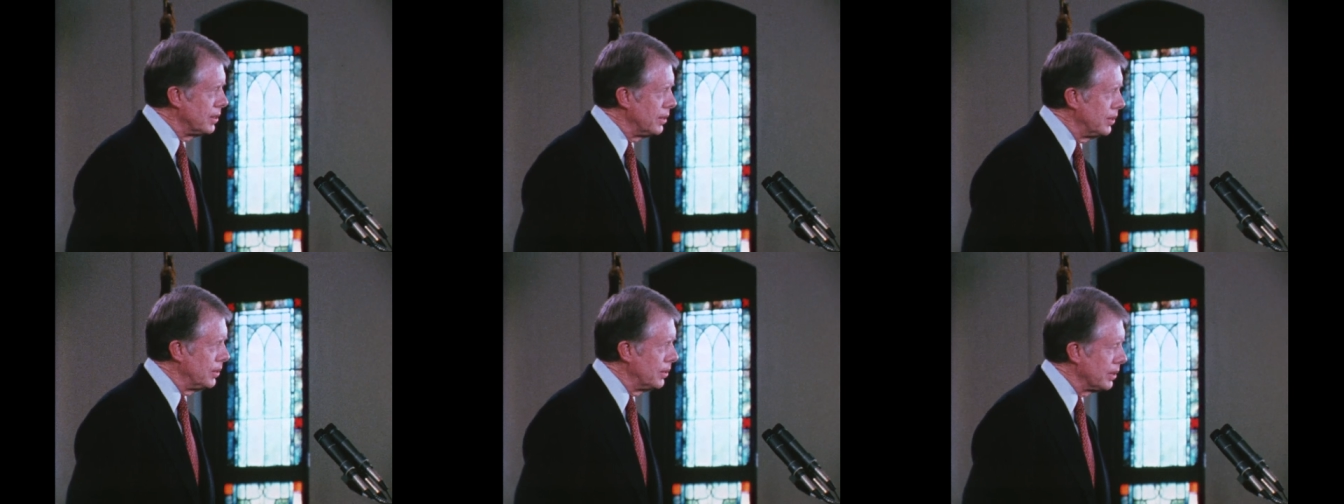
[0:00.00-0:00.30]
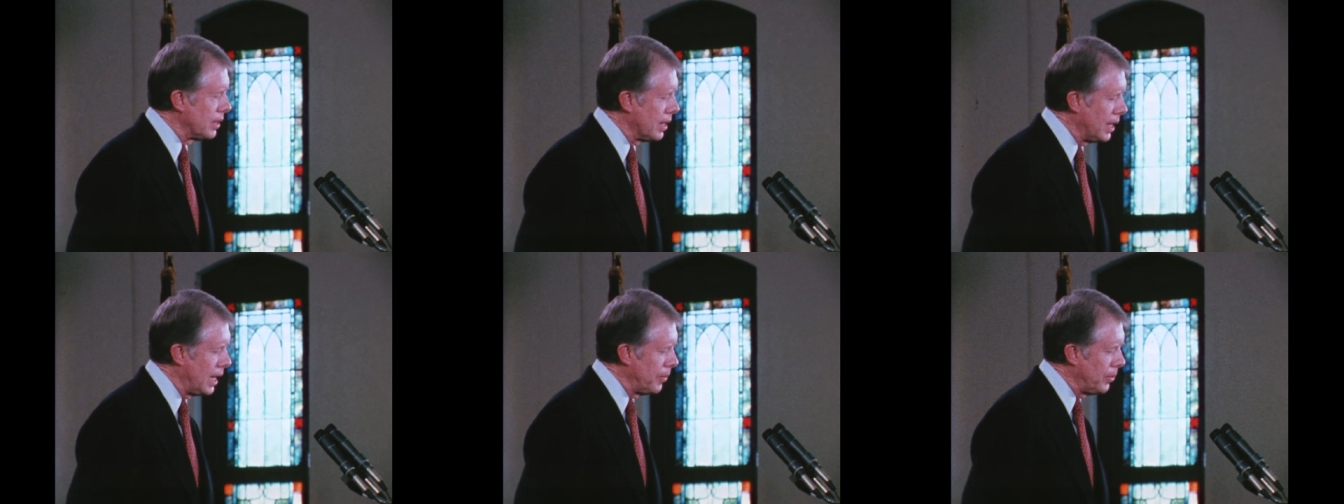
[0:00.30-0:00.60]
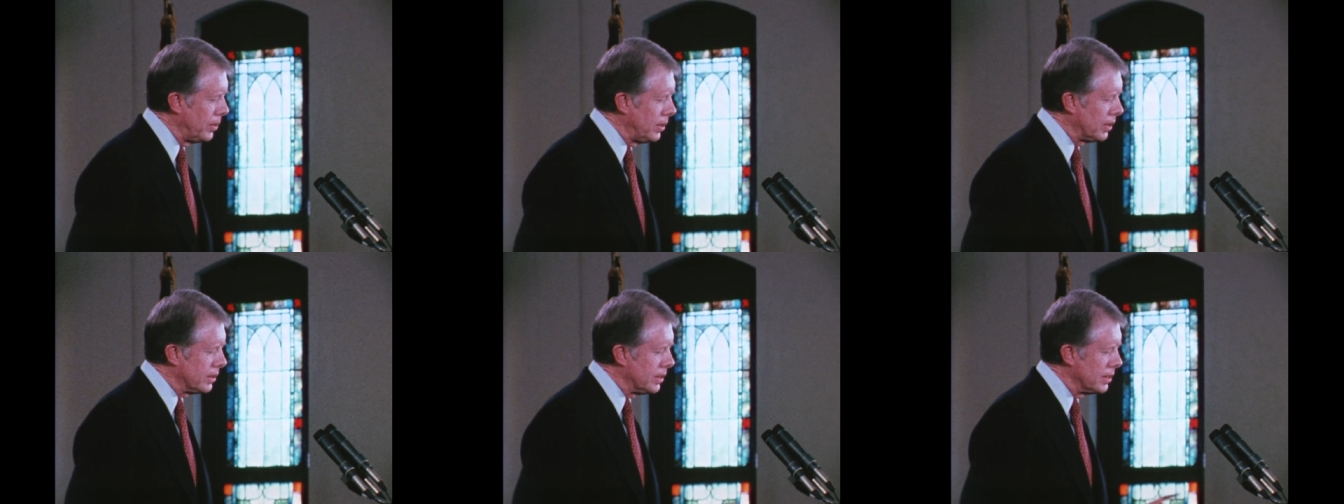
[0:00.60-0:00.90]
to you that
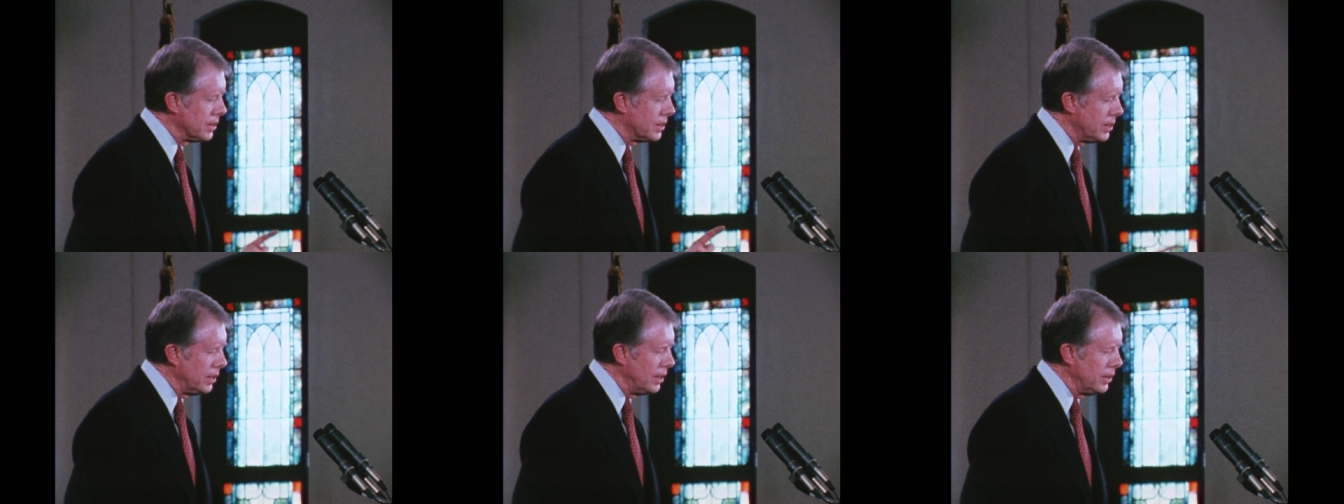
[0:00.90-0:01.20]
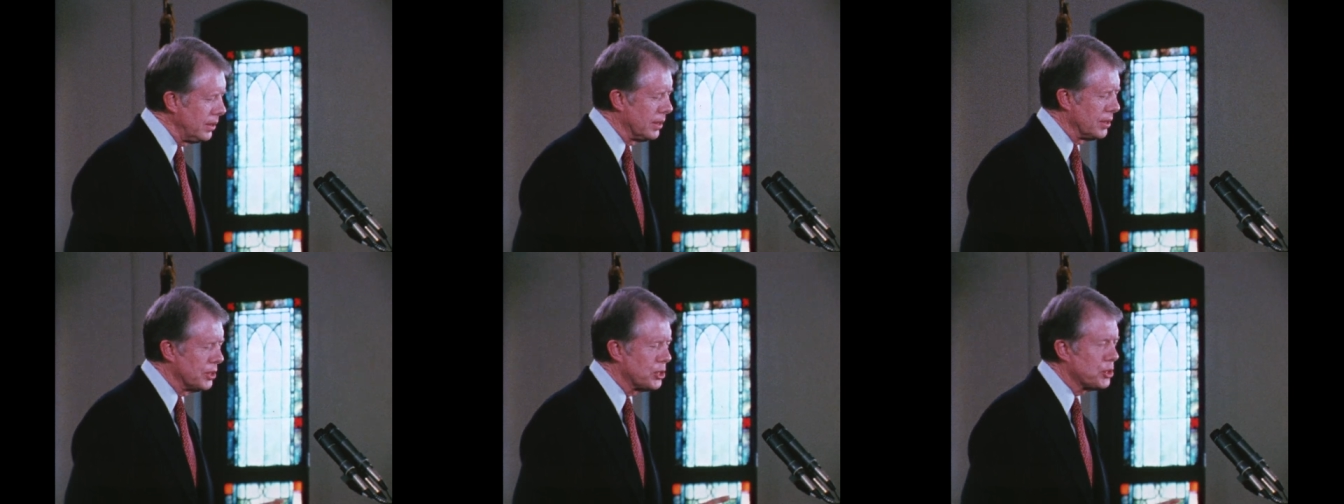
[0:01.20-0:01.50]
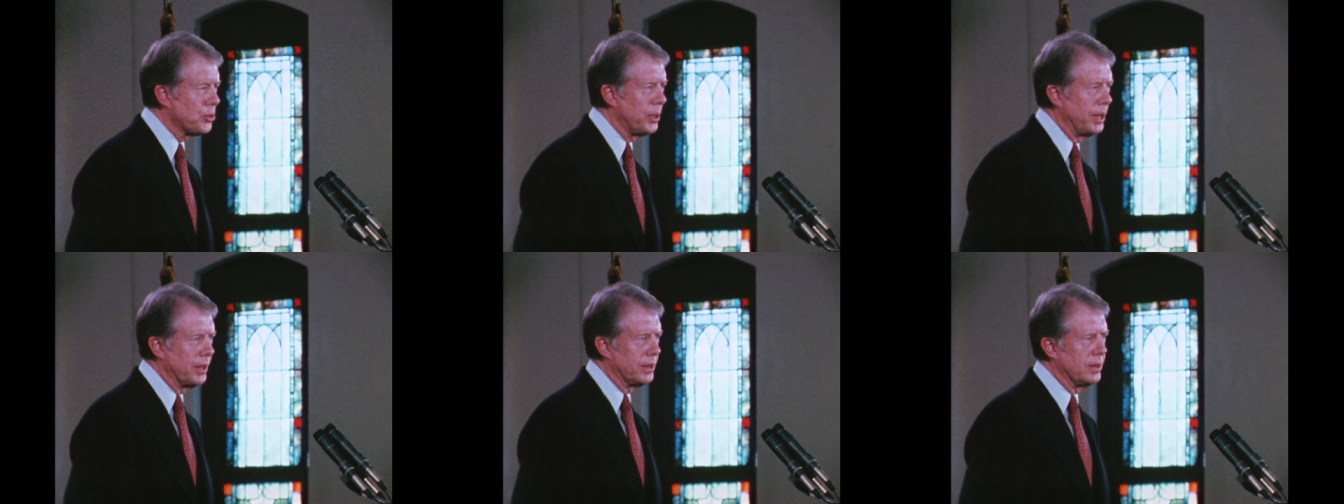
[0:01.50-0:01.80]
I will continue
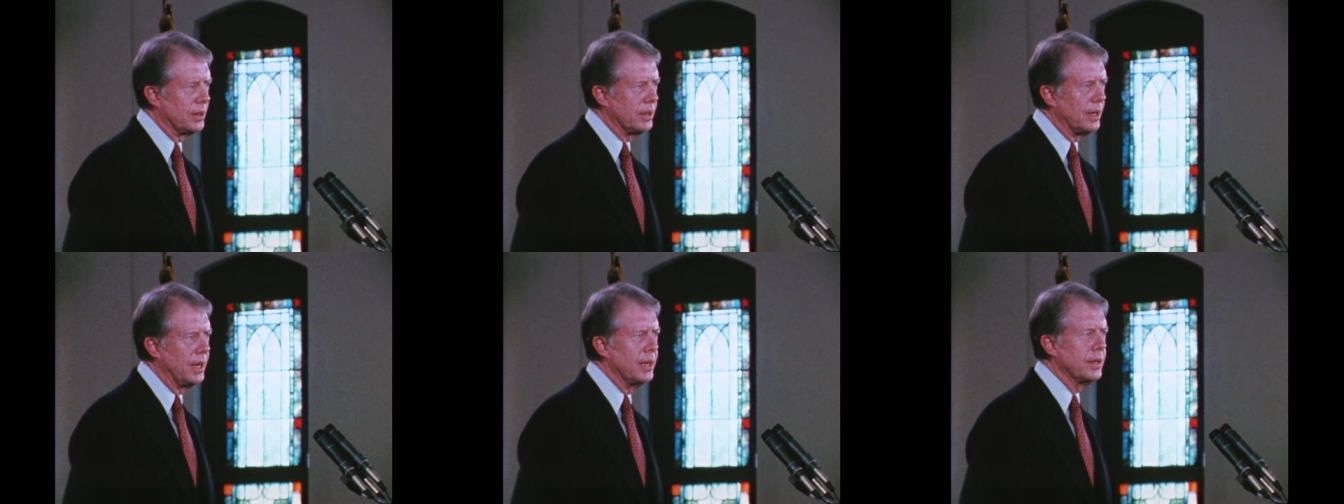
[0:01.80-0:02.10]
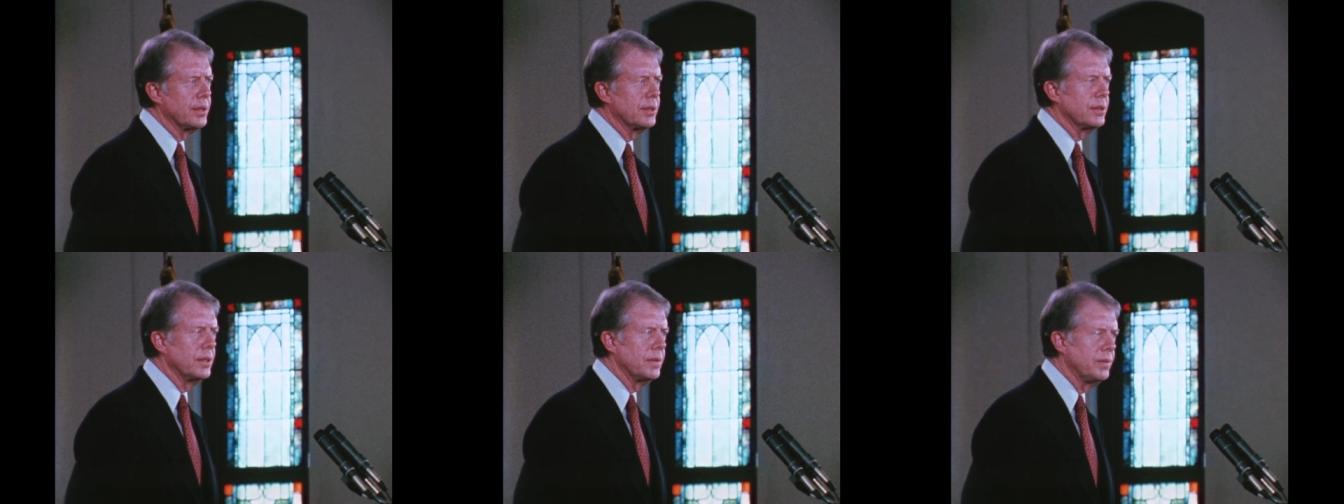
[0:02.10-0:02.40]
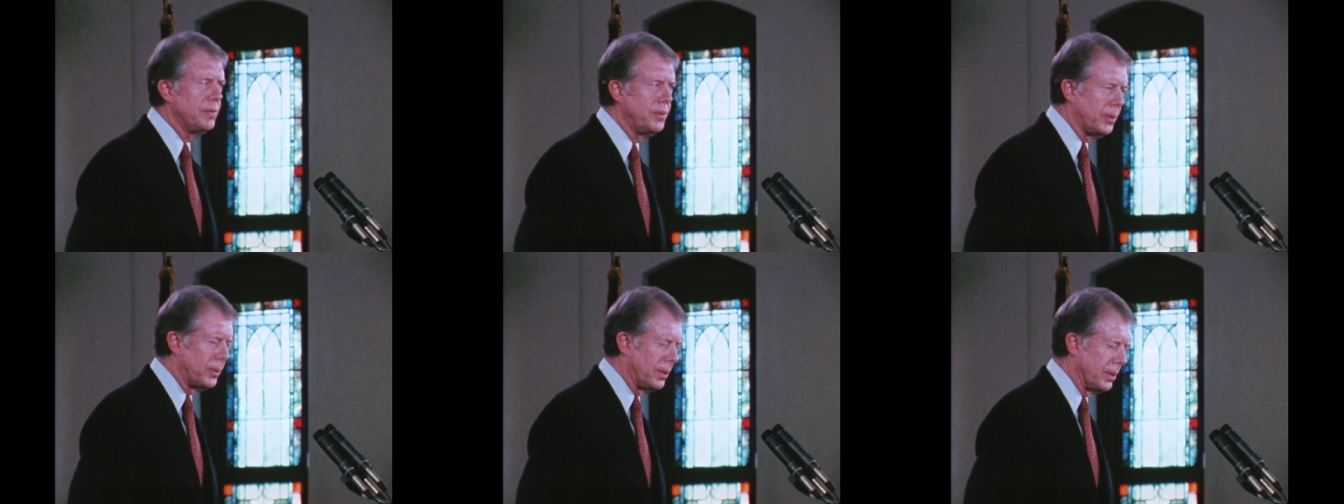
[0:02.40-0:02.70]
to strengthen and to
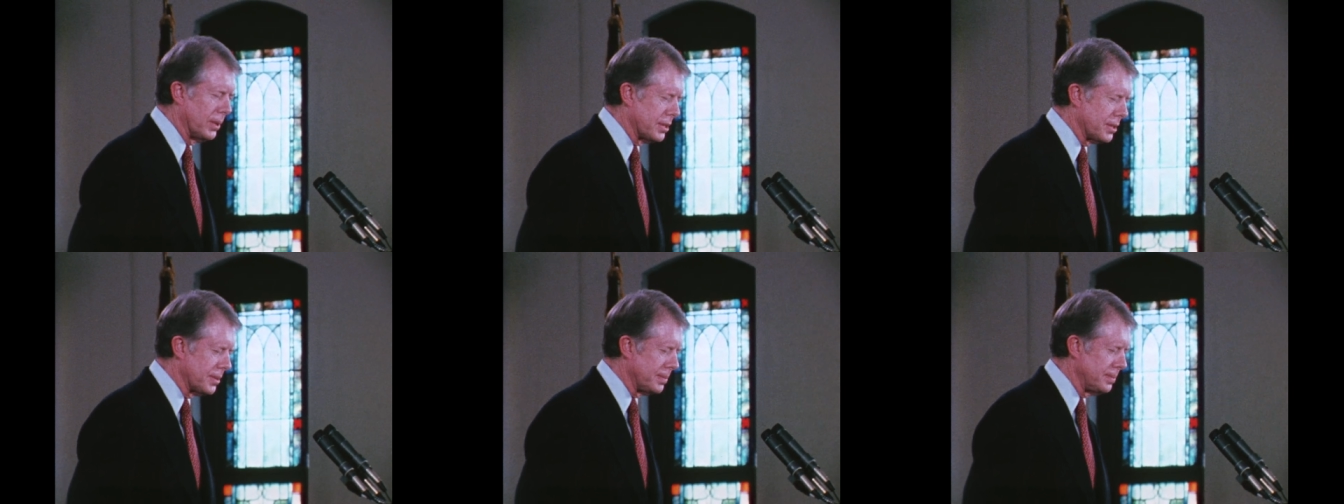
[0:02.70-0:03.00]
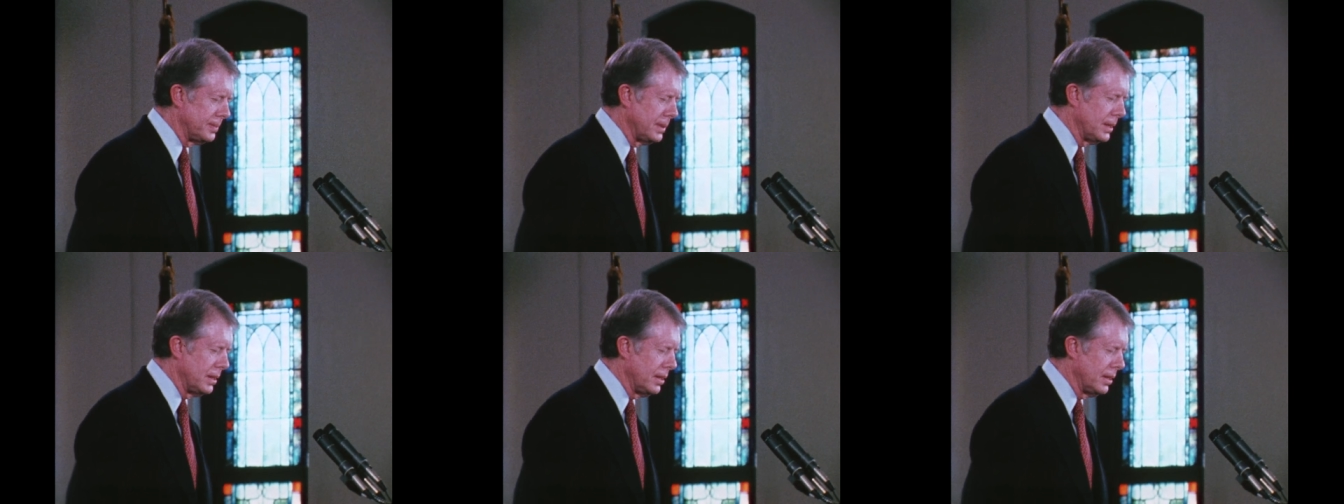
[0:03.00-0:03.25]
enforce